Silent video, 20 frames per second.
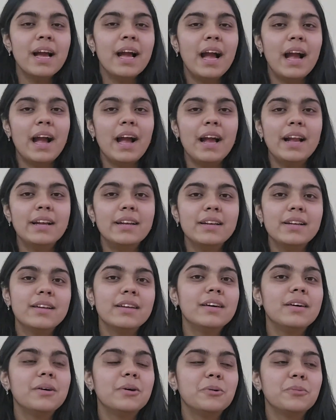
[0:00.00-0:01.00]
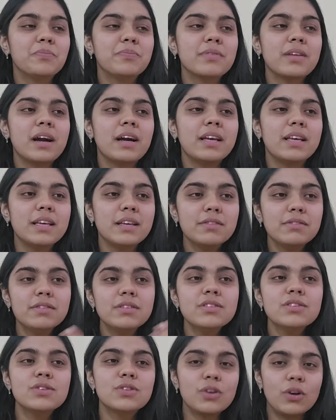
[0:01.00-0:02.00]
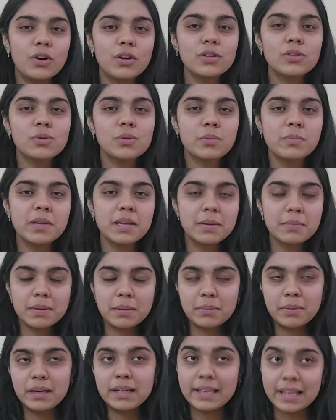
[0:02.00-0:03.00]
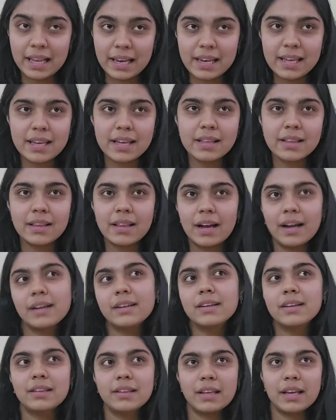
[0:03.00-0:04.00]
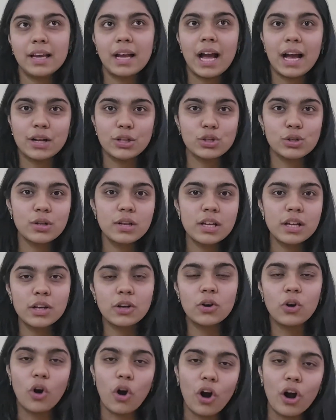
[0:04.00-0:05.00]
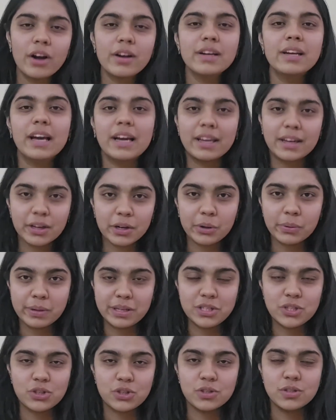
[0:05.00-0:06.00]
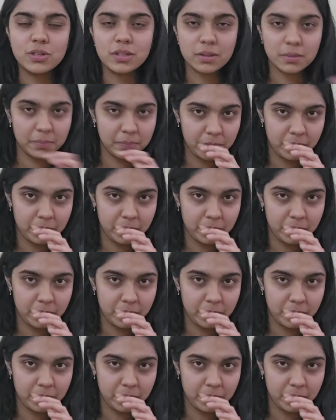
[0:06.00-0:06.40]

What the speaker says: And I even saw so many people telling that they actually got direct questions